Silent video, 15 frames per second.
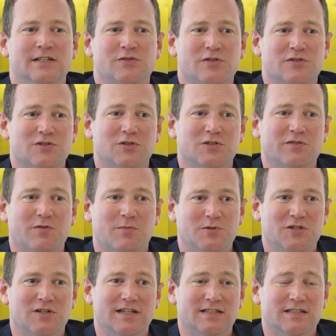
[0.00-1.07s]
So there's lots of
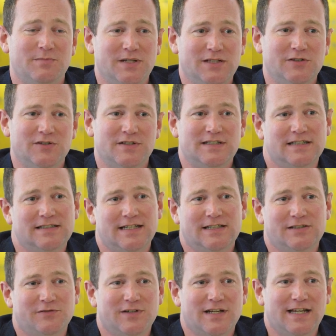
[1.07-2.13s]
opportunities to build on the
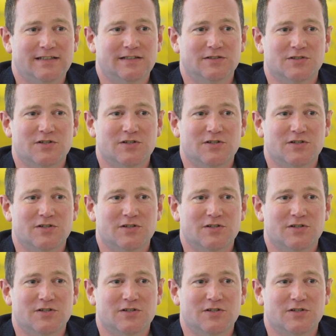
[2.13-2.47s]
success of Connecting